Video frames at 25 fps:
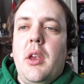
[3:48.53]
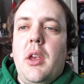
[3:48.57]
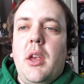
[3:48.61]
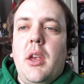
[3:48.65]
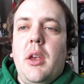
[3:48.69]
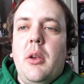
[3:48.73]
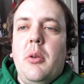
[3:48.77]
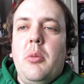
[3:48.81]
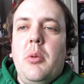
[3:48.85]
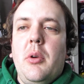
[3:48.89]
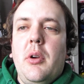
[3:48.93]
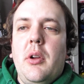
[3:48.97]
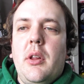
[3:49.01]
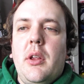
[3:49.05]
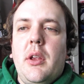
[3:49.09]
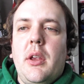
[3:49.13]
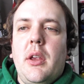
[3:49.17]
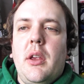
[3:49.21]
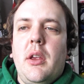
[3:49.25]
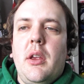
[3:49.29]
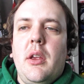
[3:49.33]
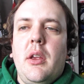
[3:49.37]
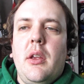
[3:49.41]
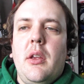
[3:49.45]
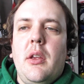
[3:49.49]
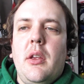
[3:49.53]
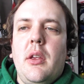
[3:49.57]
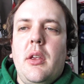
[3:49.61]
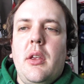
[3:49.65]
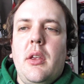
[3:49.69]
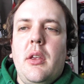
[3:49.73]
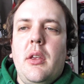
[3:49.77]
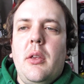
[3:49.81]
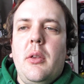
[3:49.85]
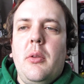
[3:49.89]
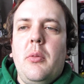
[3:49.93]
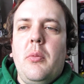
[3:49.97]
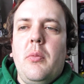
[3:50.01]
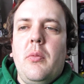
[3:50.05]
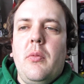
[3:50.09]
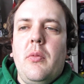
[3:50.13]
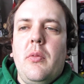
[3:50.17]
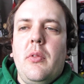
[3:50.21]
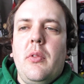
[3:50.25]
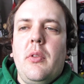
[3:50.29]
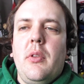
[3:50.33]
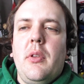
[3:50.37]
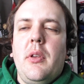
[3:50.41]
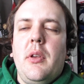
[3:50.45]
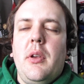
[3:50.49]
it really,
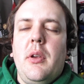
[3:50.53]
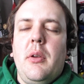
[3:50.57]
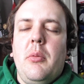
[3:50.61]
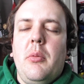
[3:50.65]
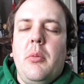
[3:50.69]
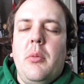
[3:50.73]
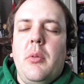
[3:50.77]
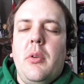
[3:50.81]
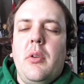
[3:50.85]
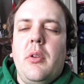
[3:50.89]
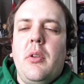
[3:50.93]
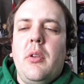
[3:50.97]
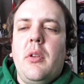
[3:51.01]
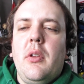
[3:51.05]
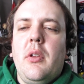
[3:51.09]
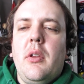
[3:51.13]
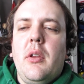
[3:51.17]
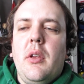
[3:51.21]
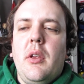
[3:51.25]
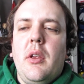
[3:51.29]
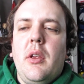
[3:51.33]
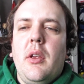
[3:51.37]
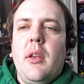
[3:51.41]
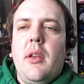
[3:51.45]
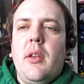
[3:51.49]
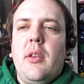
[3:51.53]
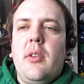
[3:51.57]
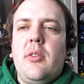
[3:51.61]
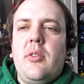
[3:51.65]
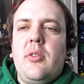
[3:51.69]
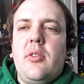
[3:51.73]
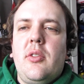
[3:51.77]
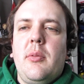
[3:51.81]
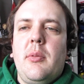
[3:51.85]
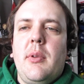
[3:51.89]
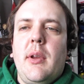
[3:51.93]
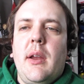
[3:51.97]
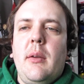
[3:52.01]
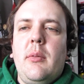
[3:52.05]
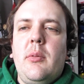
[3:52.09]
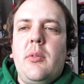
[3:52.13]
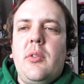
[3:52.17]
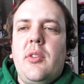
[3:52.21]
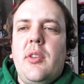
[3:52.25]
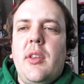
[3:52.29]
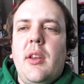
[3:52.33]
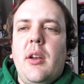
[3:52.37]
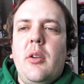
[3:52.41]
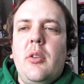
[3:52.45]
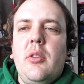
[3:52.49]
it,
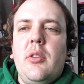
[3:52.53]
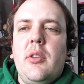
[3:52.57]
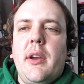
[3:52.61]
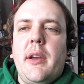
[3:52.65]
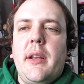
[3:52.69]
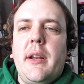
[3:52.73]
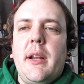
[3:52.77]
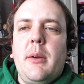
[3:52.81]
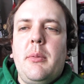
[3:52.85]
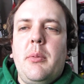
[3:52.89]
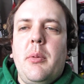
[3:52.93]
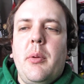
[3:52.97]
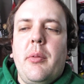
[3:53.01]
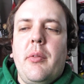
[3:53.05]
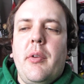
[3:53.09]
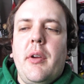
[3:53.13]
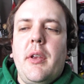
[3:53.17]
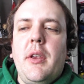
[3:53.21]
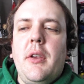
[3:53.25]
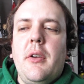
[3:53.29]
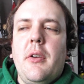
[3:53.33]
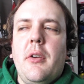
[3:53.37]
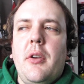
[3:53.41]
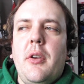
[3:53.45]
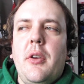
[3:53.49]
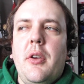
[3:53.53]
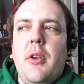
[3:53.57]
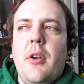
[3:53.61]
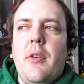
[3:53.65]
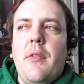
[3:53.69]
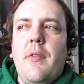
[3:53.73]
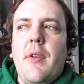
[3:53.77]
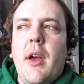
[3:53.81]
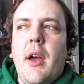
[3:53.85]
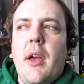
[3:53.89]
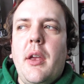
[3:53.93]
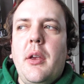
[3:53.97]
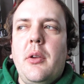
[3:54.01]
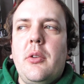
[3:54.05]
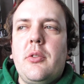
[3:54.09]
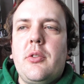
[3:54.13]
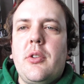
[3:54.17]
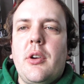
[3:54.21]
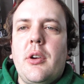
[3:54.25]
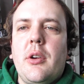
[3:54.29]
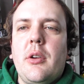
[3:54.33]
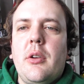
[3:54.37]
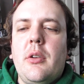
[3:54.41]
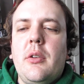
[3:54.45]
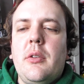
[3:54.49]
sometimes they don't line up with what your your values
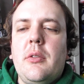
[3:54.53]
are.